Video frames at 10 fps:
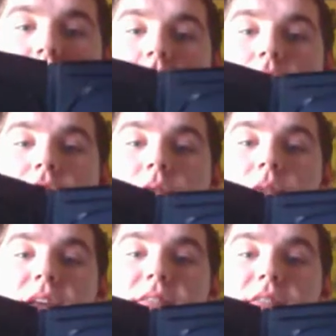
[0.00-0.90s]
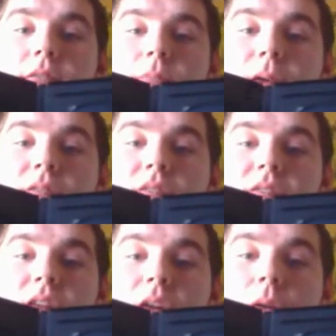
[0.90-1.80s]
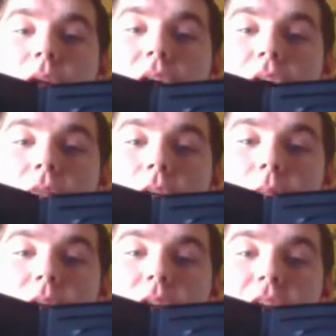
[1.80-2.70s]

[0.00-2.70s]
There are 2 discs, but since I don't have them, they're